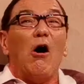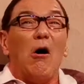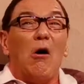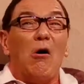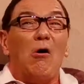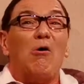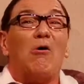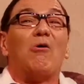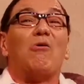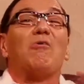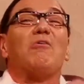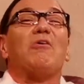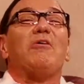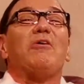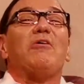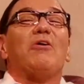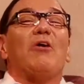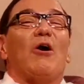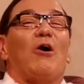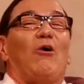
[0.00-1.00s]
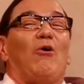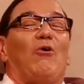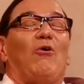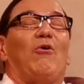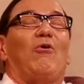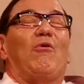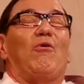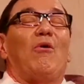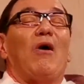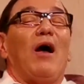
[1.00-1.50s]
Oh
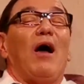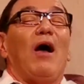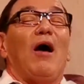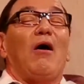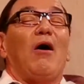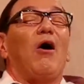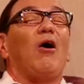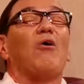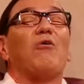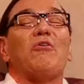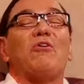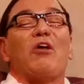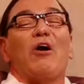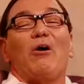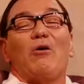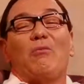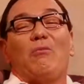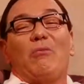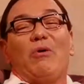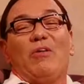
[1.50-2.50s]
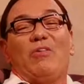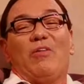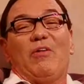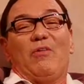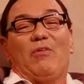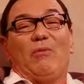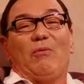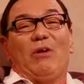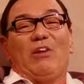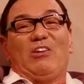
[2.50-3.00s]
no,
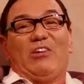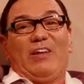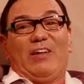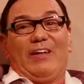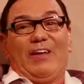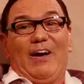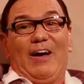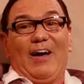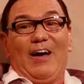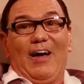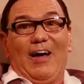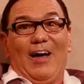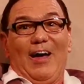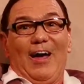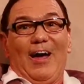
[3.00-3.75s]
Mrs. Whittaker.